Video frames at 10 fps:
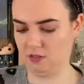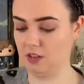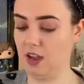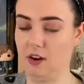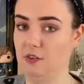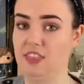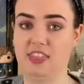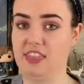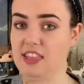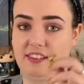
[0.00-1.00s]
No,
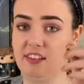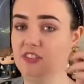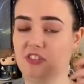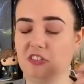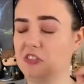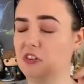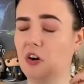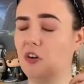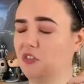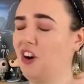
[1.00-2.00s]
this is just
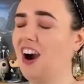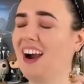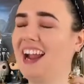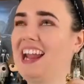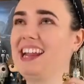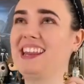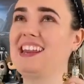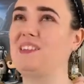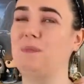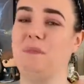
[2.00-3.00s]
not right.
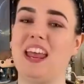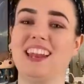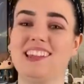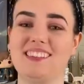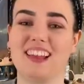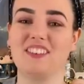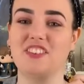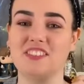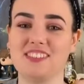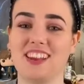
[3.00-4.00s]
These pins are
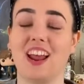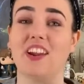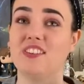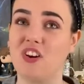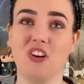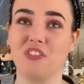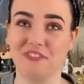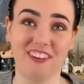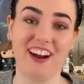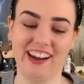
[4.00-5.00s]
just not
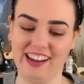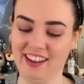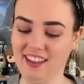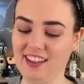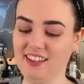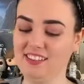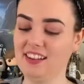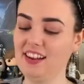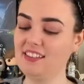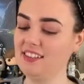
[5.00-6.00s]
right.
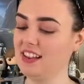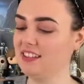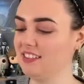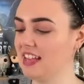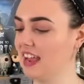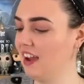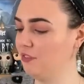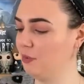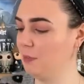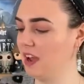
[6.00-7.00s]
So this is the
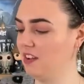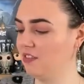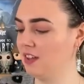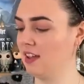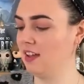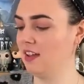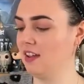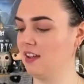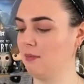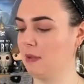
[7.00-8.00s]
Hufflepuff
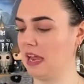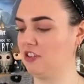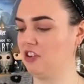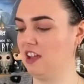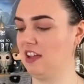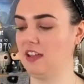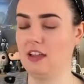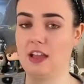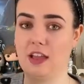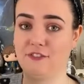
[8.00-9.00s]
Badger,
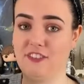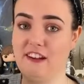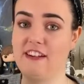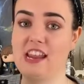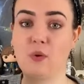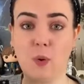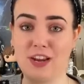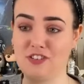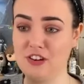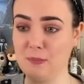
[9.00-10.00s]
very
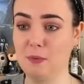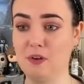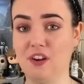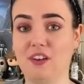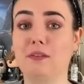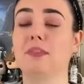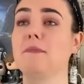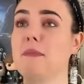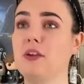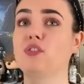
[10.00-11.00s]
questionable look.
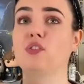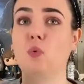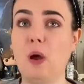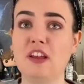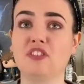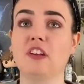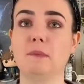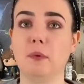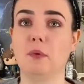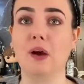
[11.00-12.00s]
The most
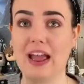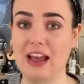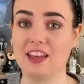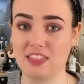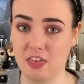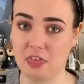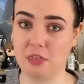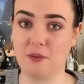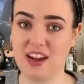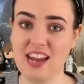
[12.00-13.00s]
questionable out of the
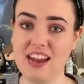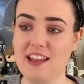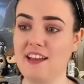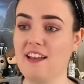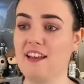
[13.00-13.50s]
three.